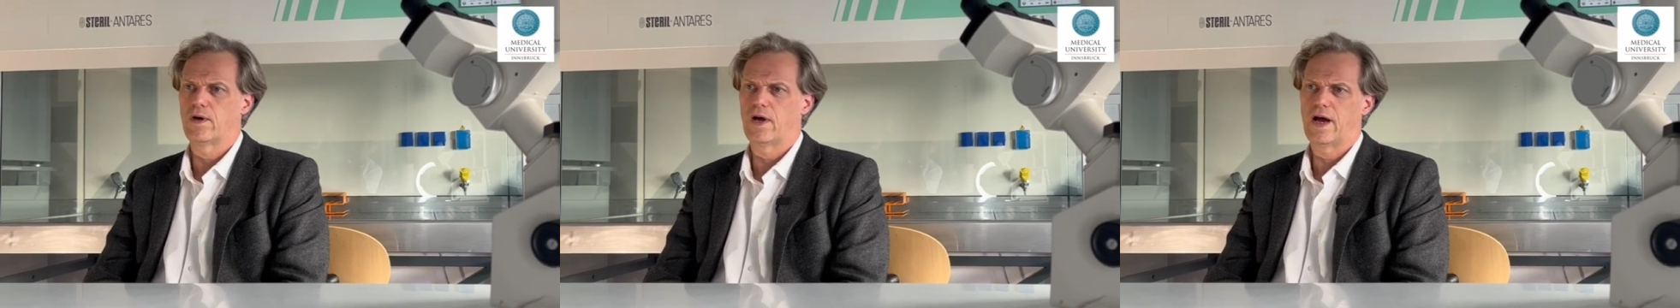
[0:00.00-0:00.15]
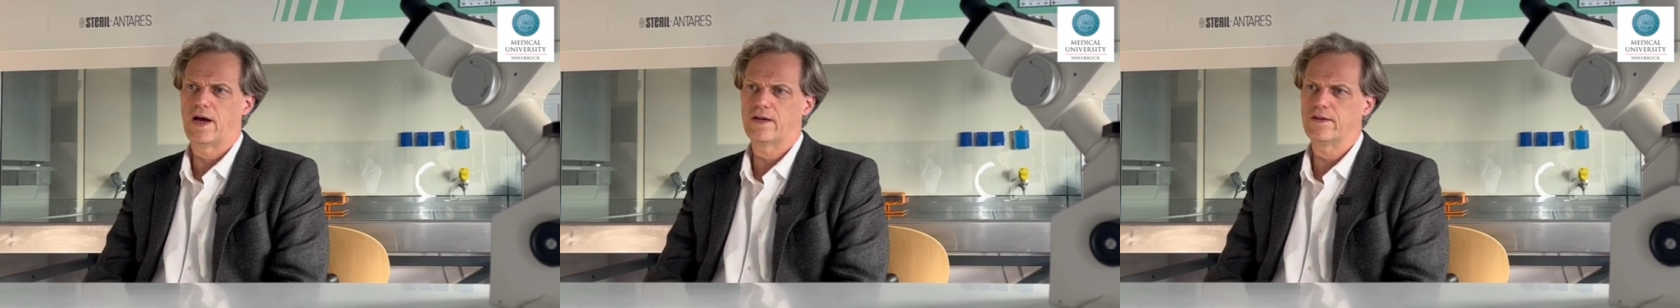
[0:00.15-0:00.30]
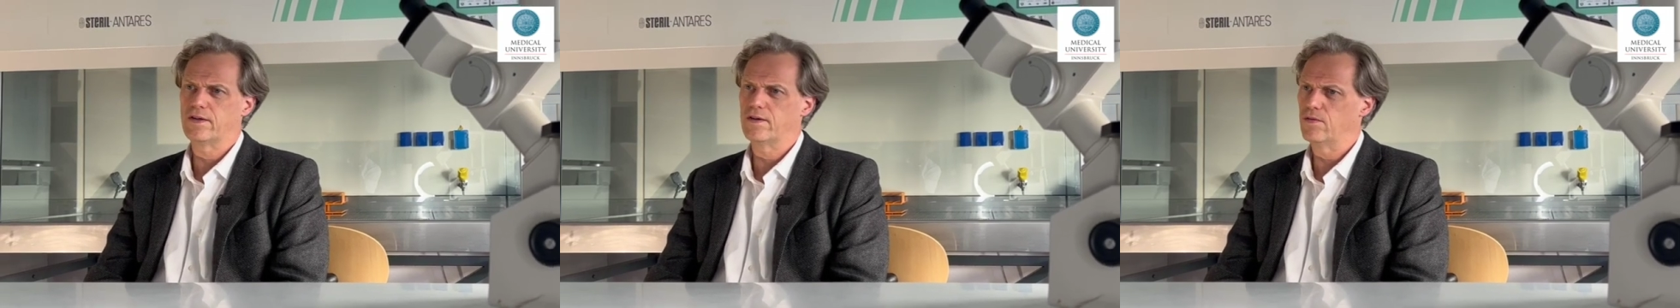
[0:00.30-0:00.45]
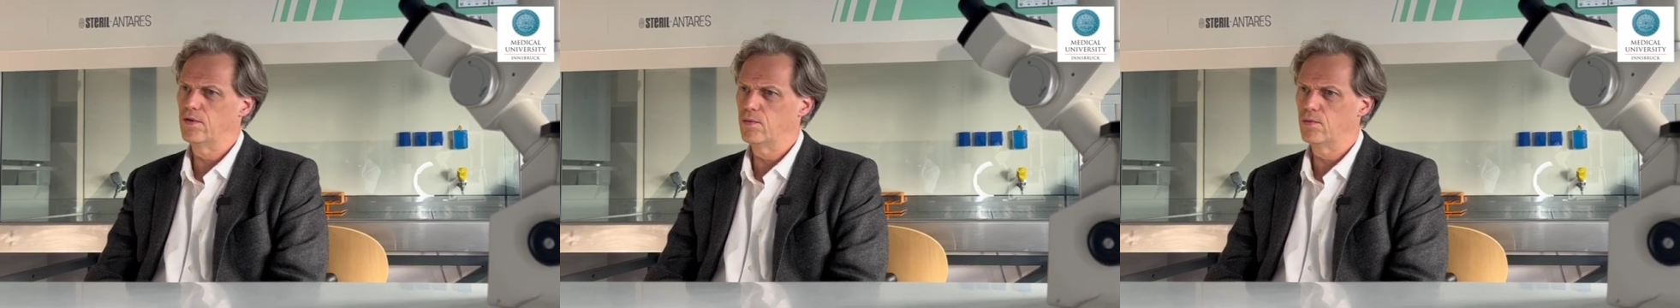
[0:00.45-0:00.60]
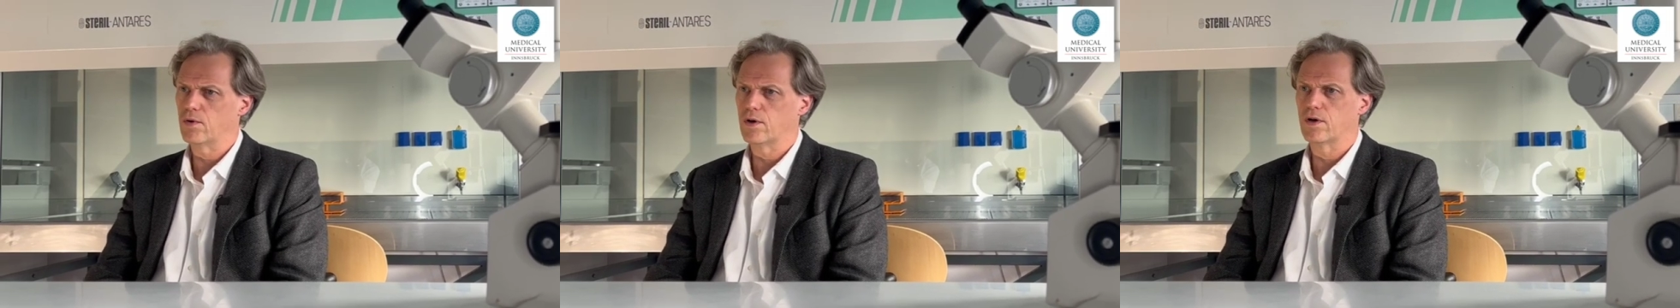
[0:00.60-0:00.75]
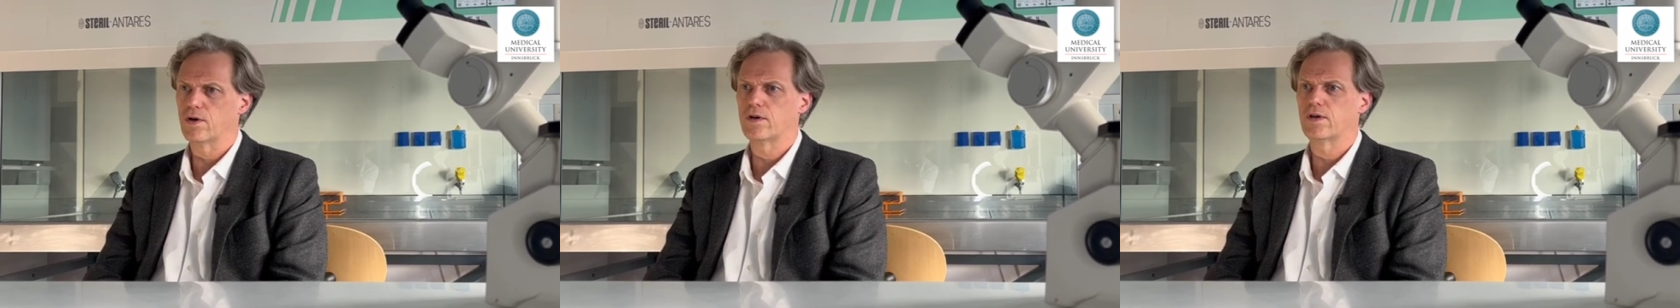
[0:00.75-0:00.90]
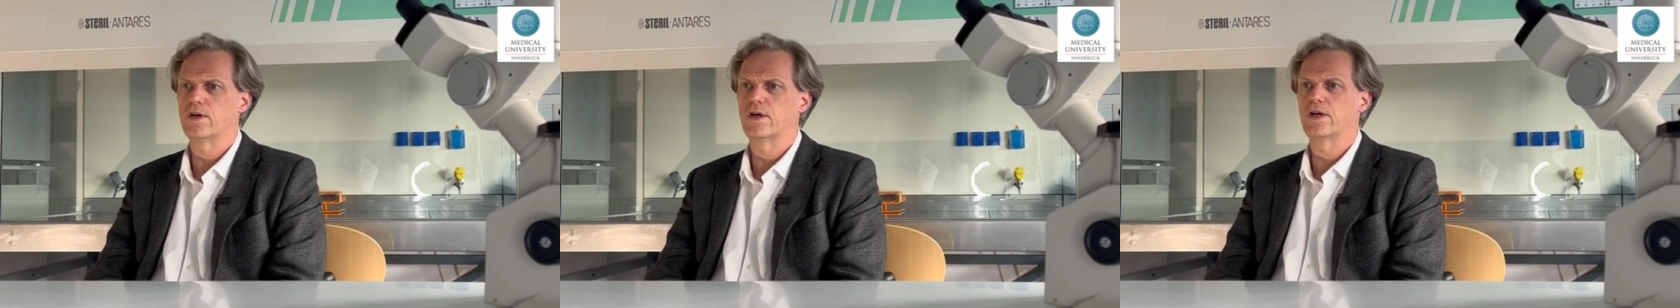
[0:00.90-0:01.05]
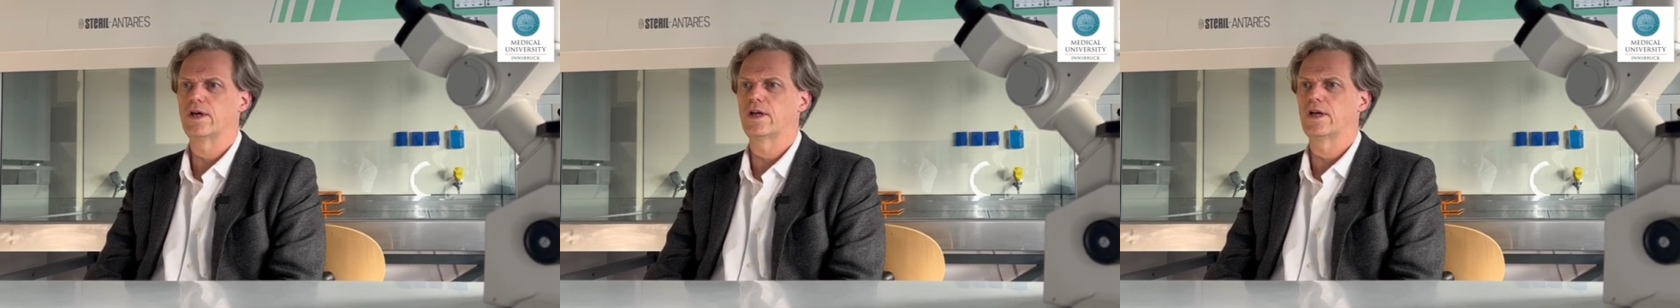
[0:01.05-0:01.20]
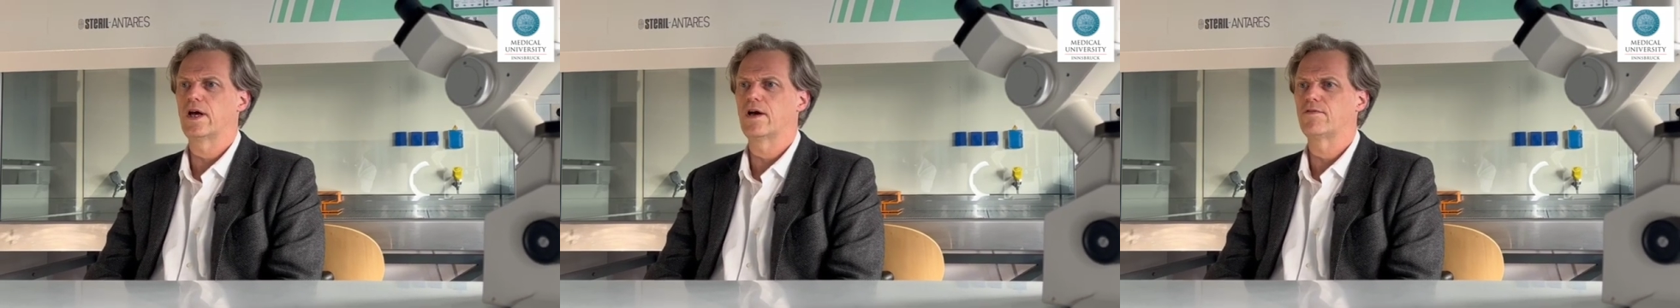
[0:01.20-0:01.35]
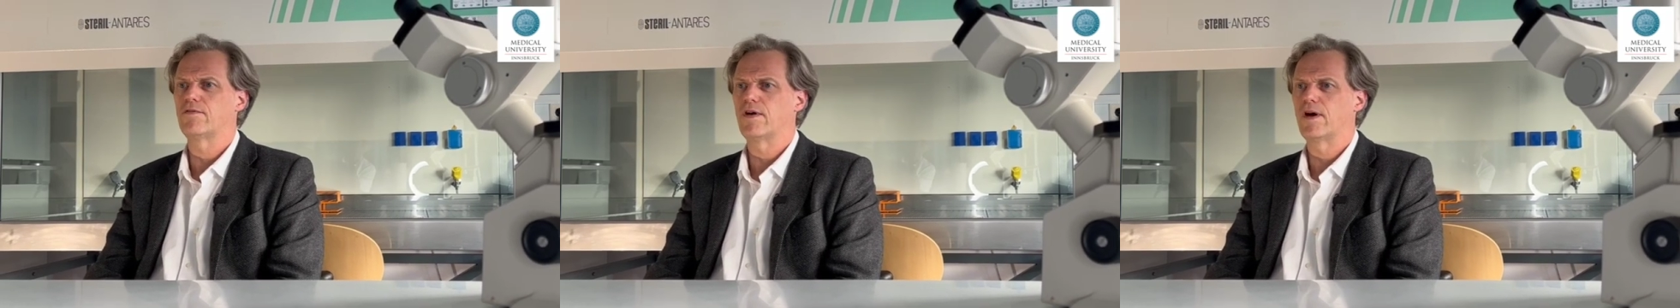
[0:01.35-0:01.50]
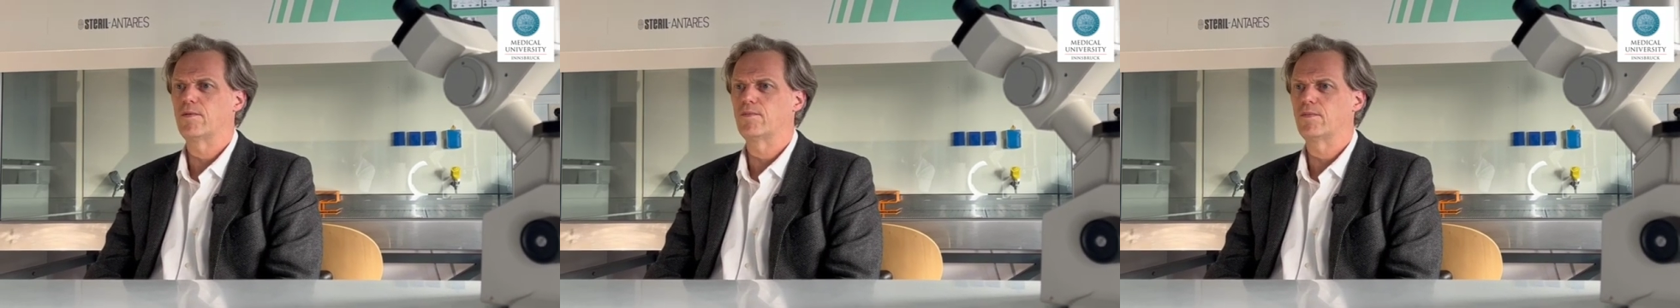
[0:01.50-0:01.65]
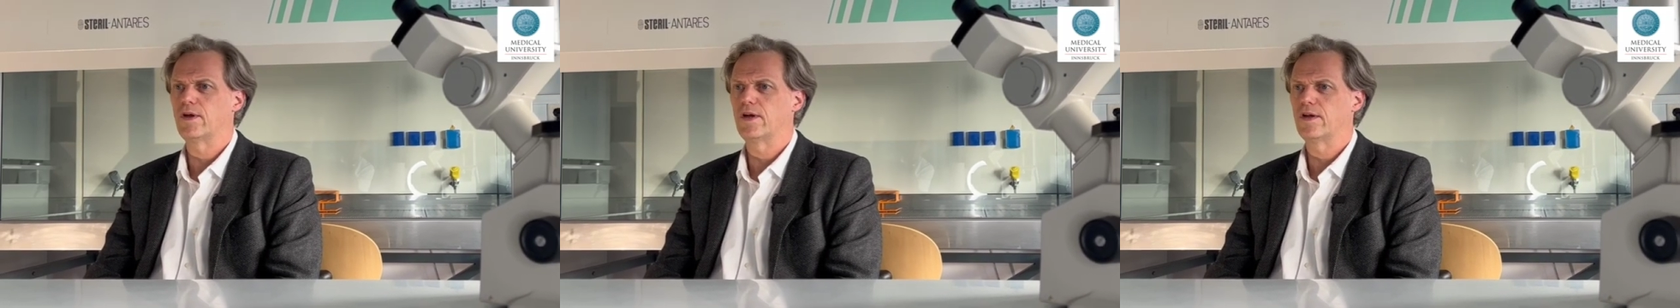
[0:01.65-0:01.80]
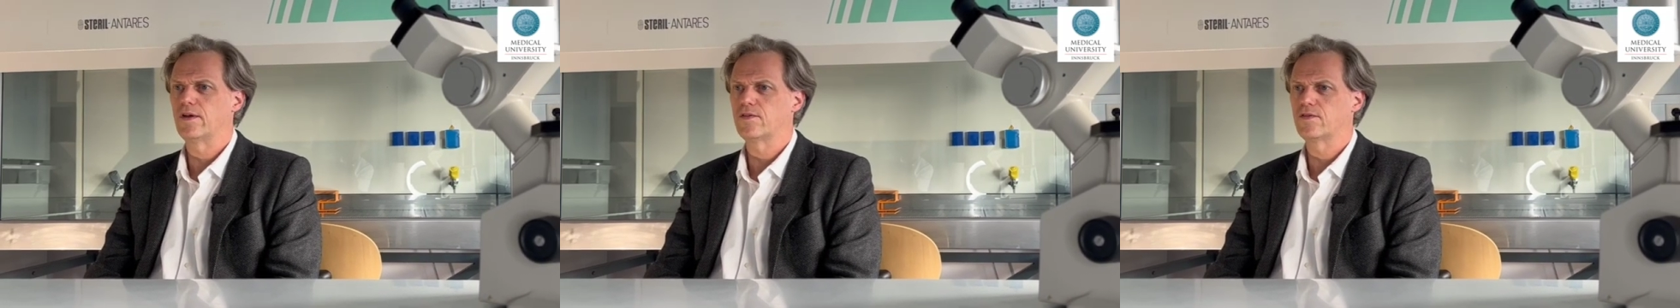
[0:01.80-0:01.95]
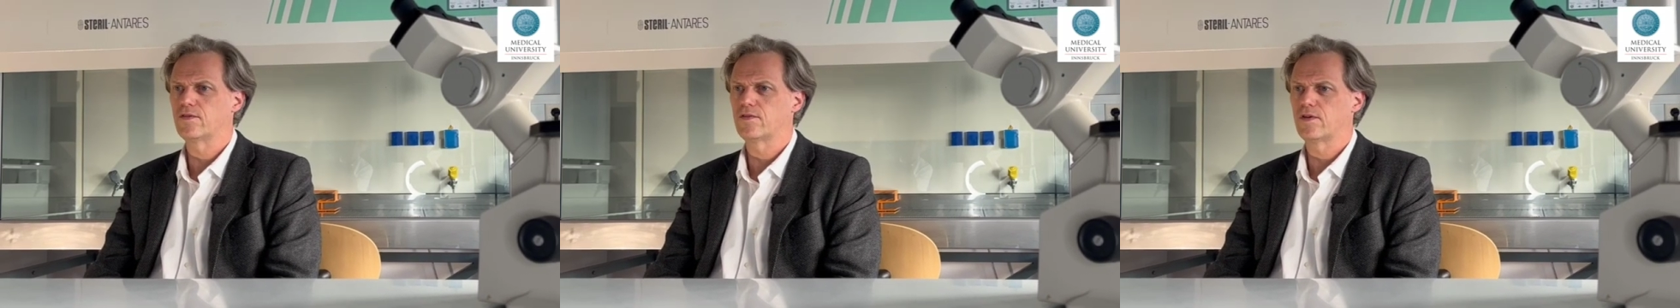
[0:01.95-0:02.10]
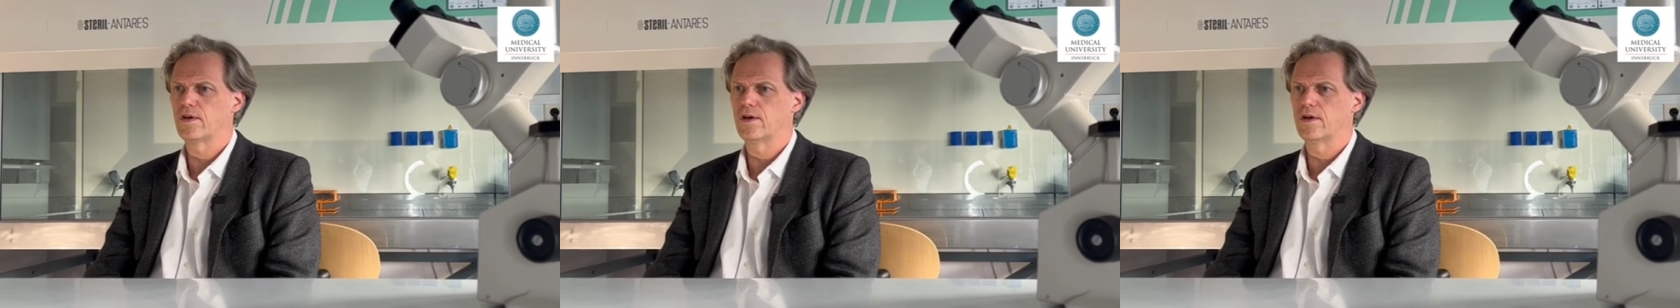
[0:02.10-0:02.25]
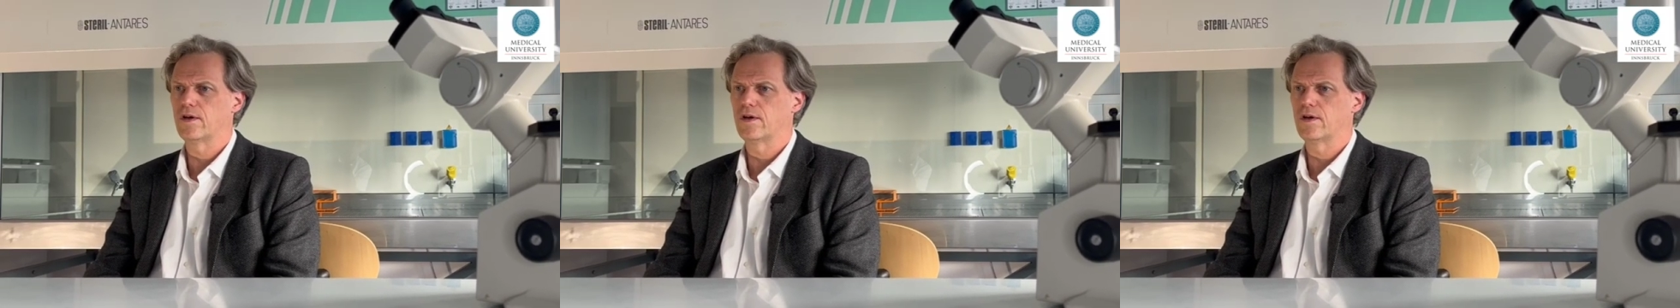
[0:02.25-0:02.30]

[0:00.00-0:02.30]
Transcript: actively working and have families.